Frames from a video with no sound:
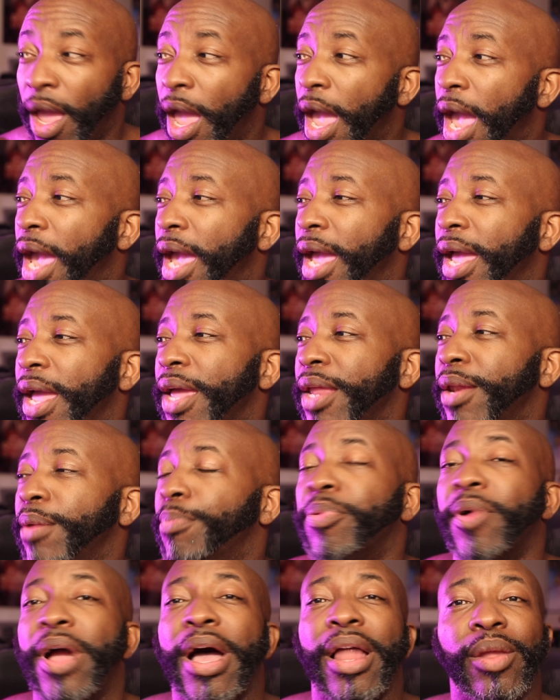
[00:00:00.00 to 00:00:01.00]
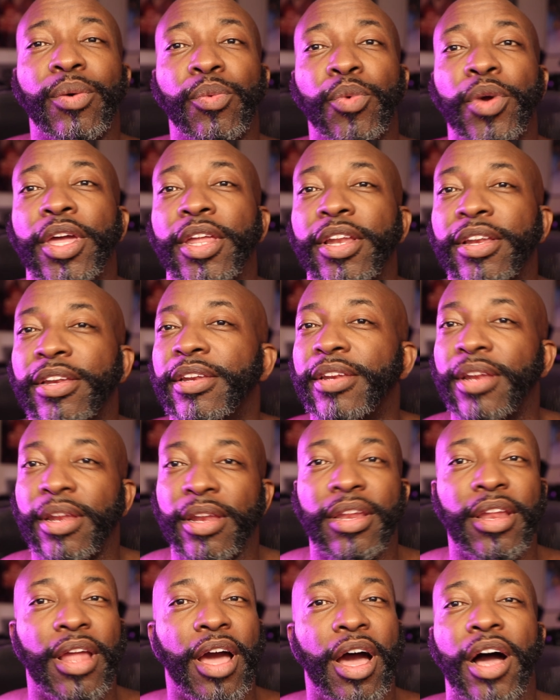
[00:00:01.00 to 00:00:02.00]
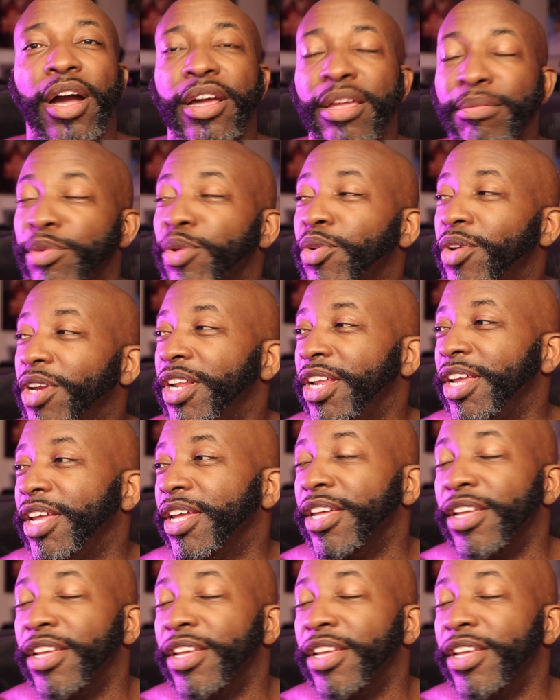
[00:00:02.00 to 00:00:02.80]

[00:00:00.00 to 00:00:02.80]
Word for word: and the problem with our community